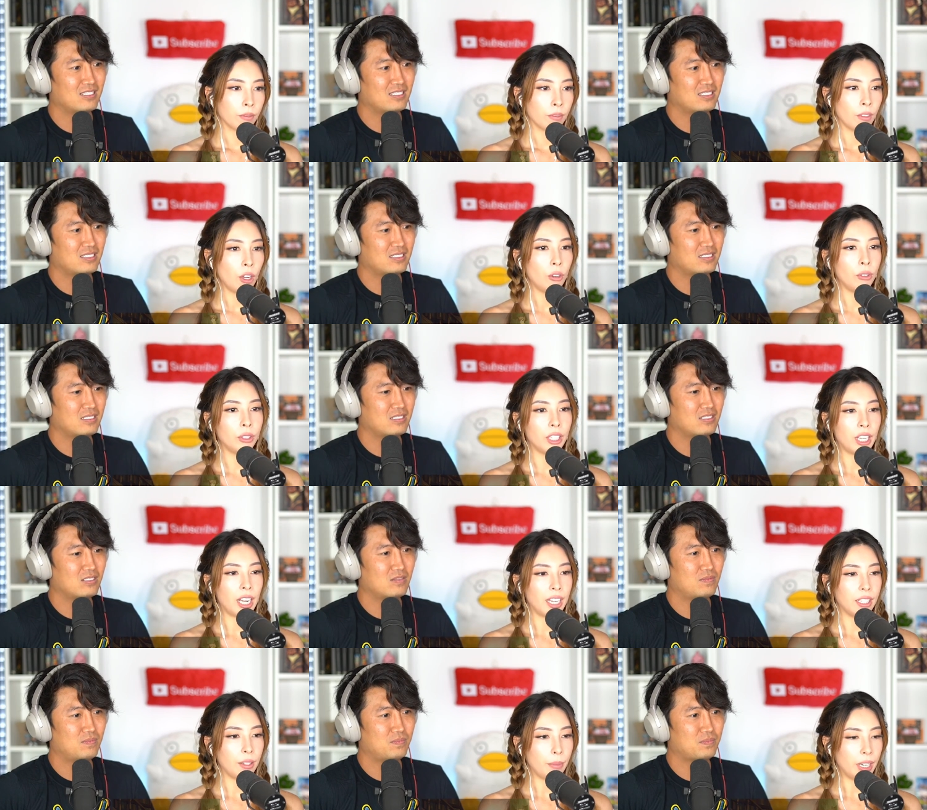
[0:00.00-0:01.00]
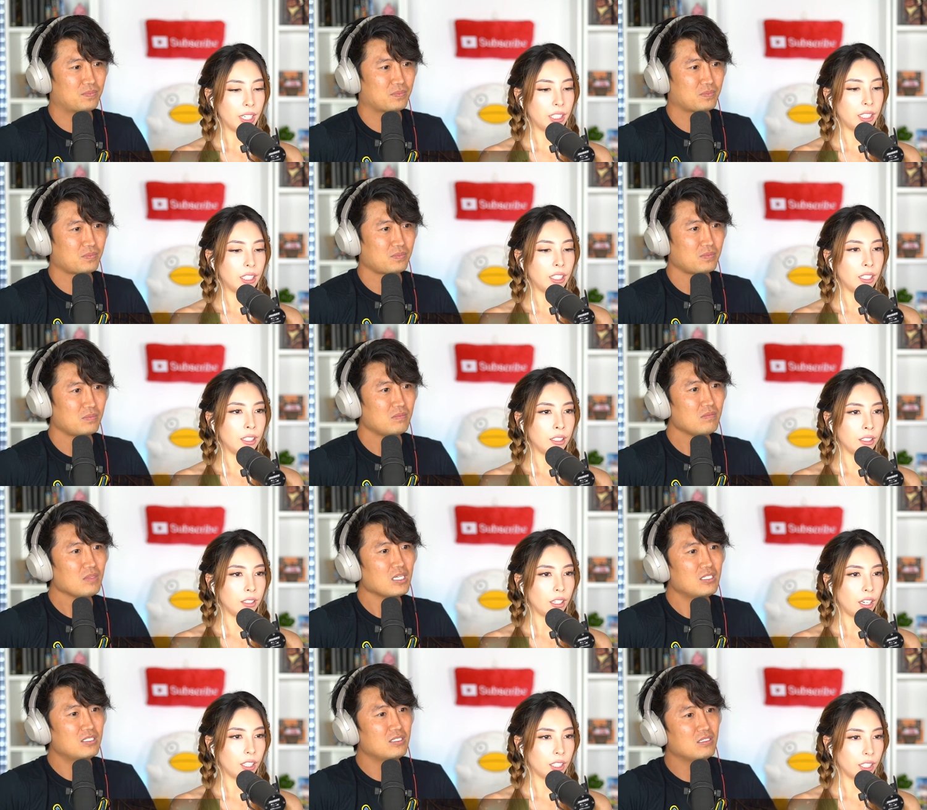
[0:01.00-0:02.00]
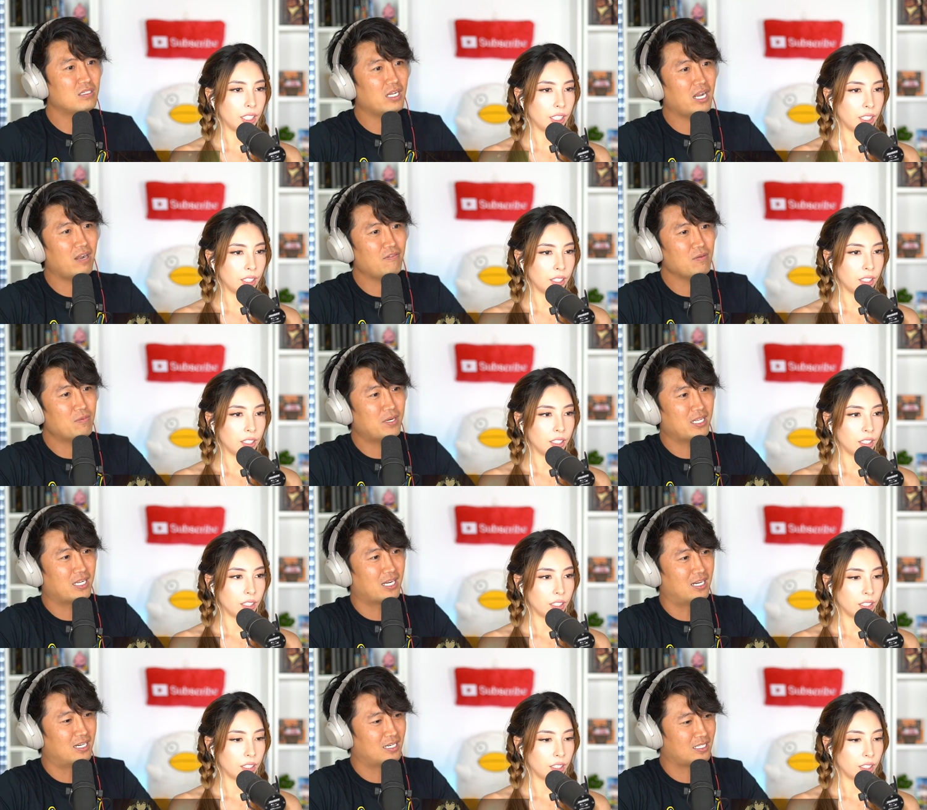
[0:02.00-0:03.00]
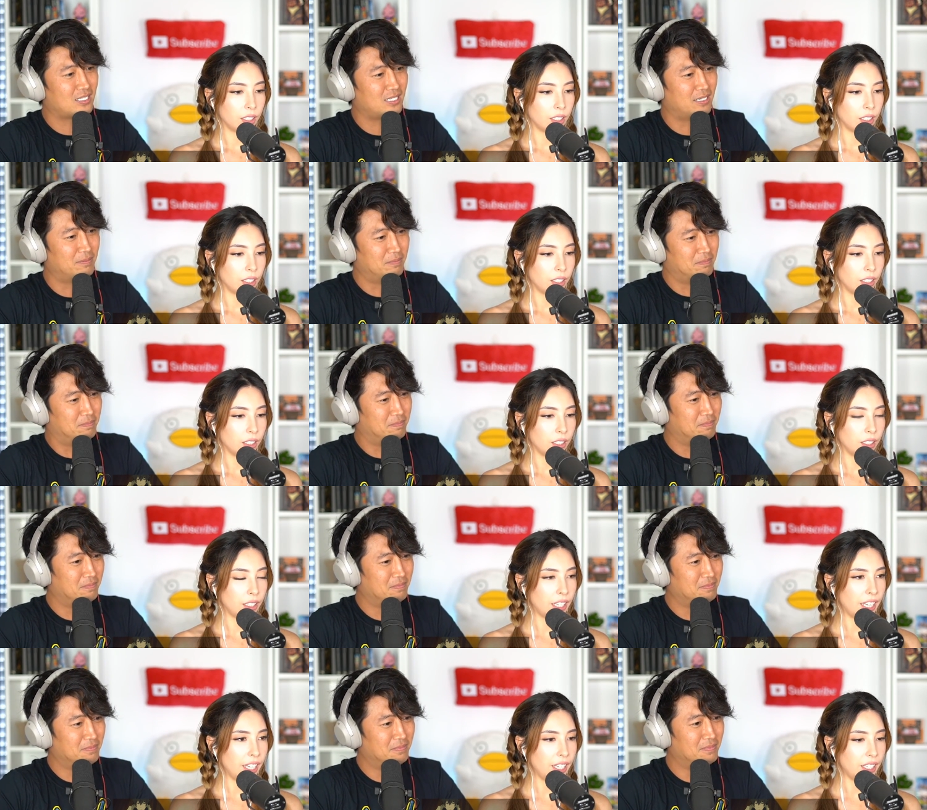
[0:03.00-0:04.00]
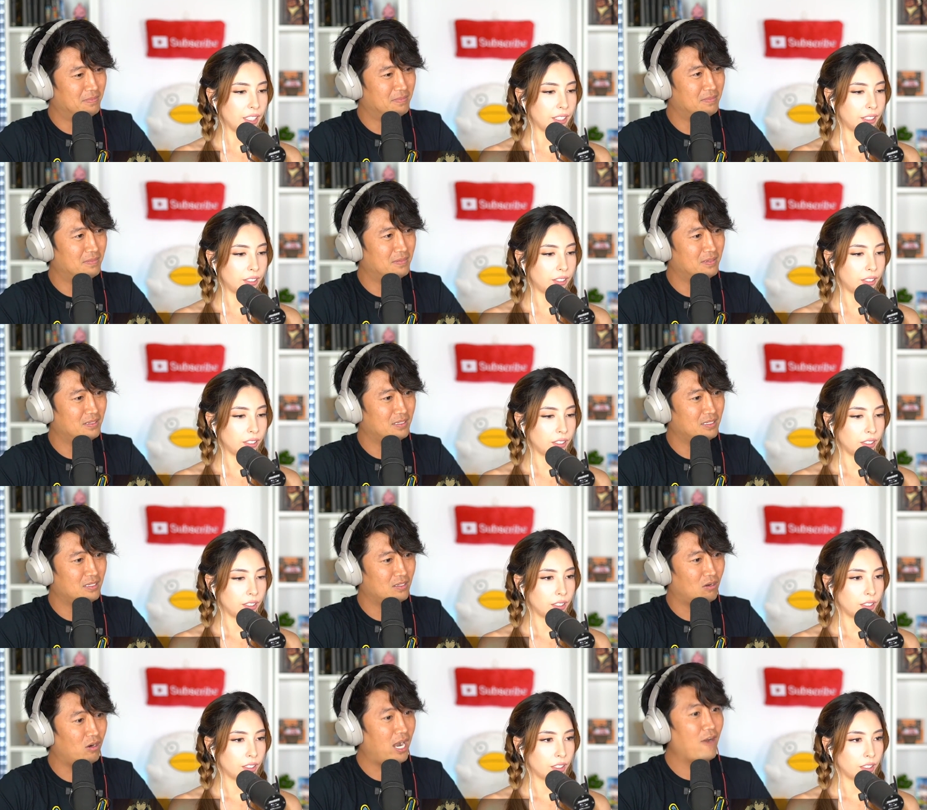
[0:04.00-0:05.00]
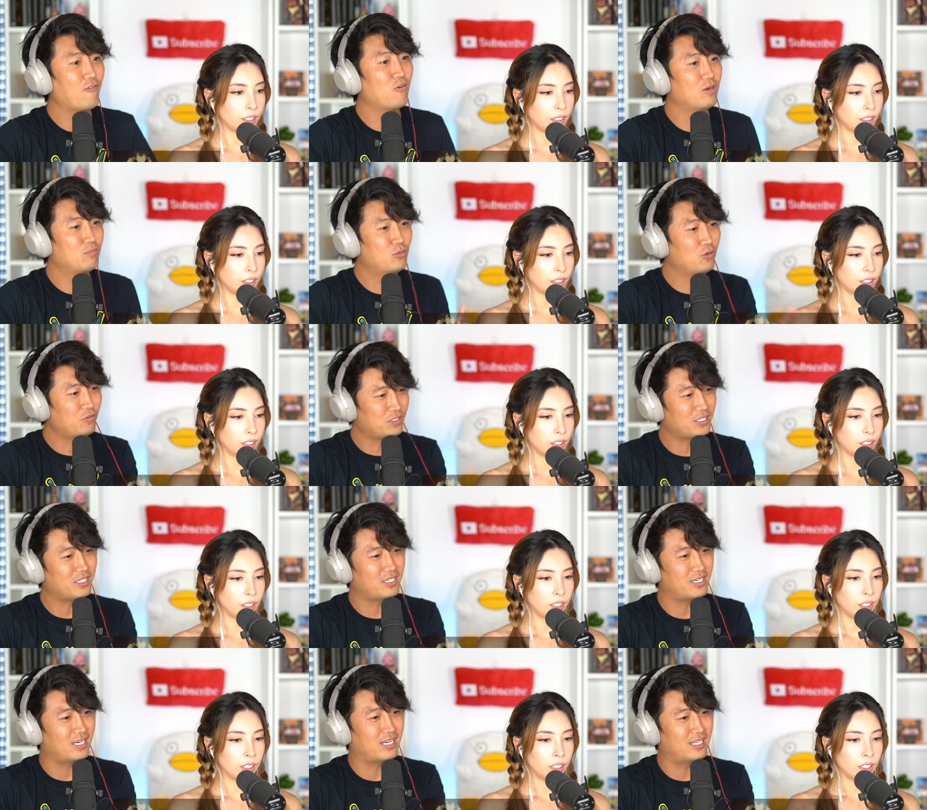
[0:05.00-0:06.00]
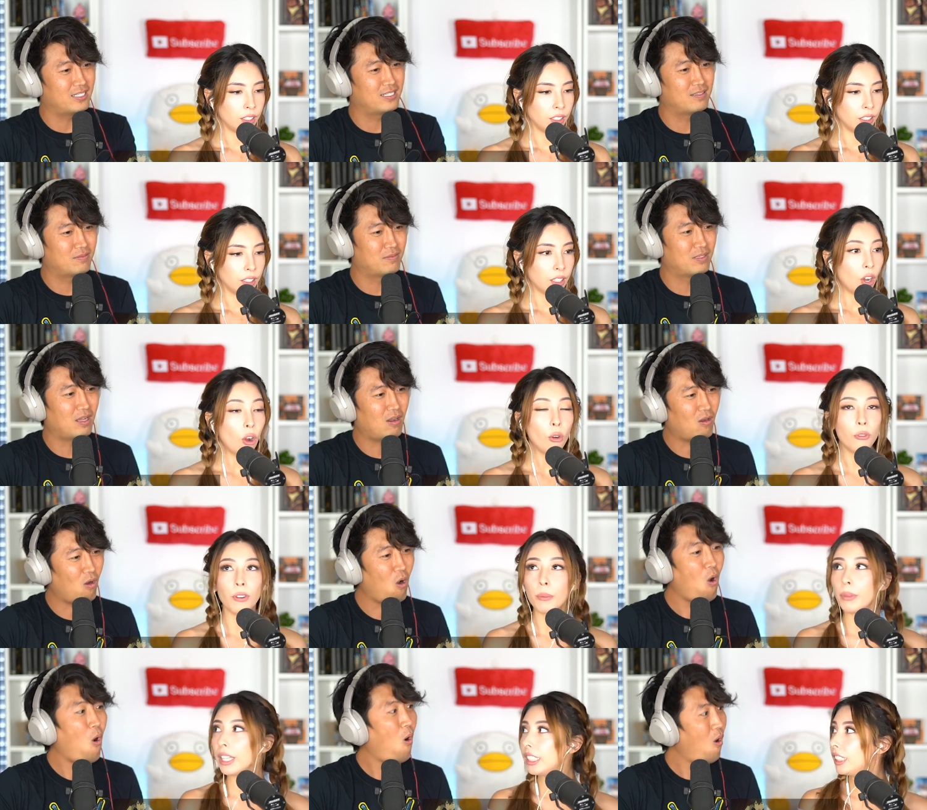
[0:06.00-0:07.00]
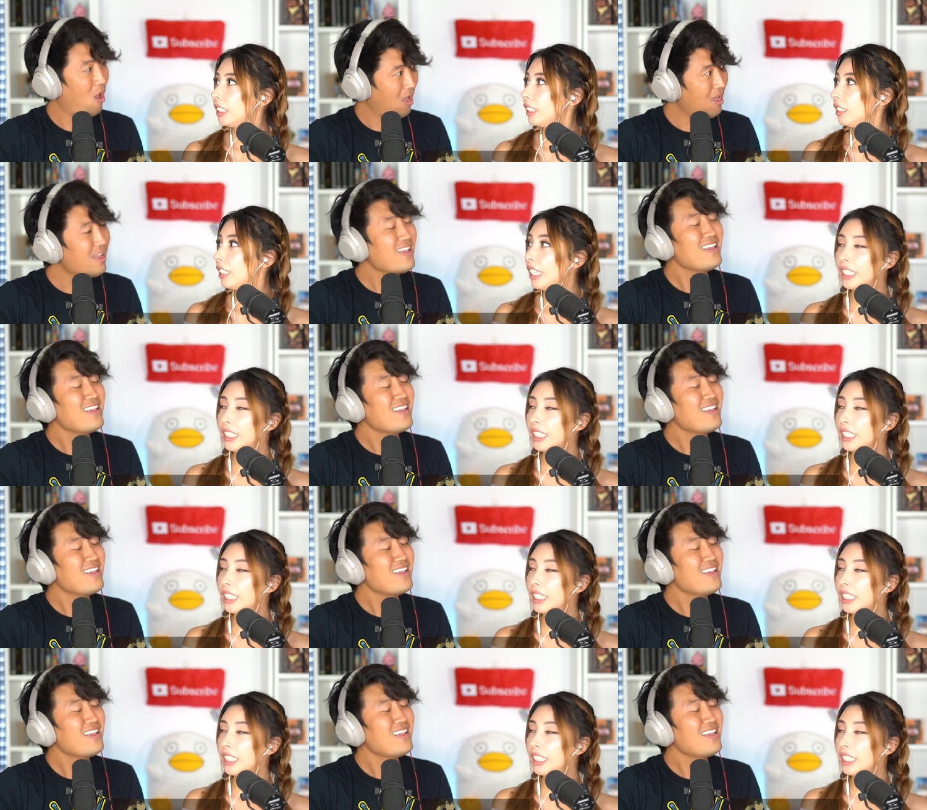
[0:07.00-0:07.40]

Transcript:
Speaker 1: Oh, the guy, the medicine
Speaker 2: doctor. Dude, everybody got hooked up.
Speaker 1: Yes.
Speaker 2: Or everyone moved here and...
Speaker 1: Oh, from the